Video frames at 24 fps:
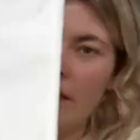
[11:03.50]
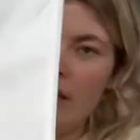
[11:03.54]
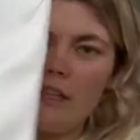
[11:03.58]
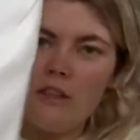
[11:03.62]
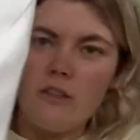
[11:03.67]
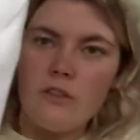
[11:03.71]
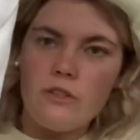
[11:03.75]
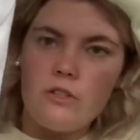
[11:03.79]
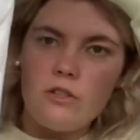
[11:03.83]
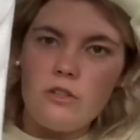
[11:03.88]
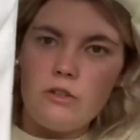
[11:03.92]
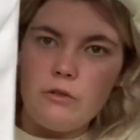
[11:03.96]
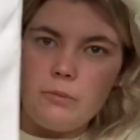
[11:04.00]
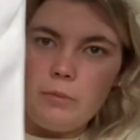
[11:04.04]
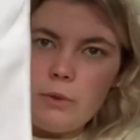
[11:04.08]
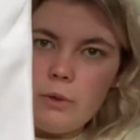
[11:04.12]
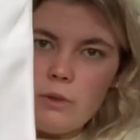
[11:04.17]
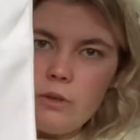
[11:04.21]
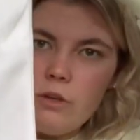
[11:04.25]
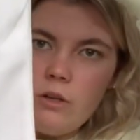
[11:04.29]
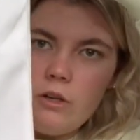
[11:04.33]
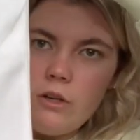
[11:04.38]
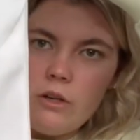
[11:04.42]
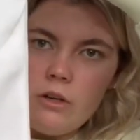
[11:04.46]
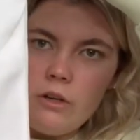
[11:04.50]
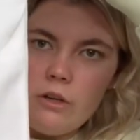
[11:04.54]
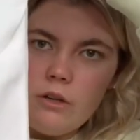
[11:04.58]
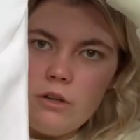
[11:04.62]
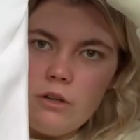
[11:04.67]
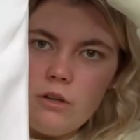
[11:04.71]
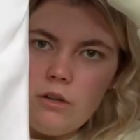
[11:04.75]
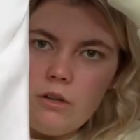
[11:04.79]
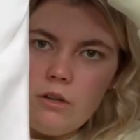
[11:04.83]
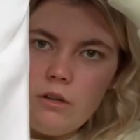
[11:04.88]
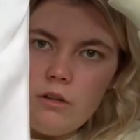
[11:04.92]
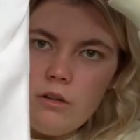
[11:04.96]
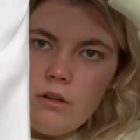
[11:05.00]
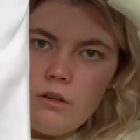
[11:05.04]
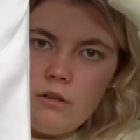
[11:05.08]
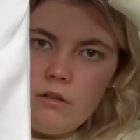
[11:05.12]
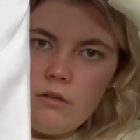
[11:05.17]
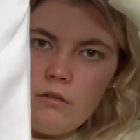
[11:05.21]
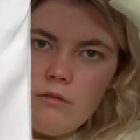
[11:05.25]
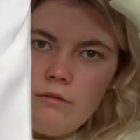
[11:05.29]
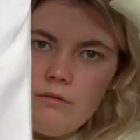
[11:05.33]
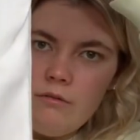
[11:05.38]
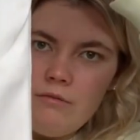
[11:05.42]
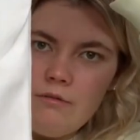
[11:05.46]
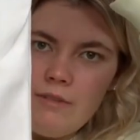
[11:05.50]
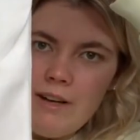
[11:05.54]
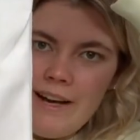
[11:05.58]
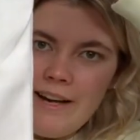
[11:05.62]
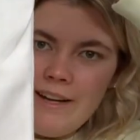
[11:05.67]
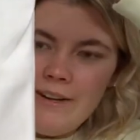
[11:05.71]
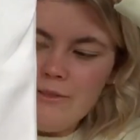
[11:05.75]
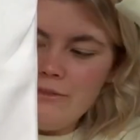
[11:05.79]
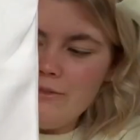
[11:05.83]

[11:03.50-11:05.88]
they're super cute. I don't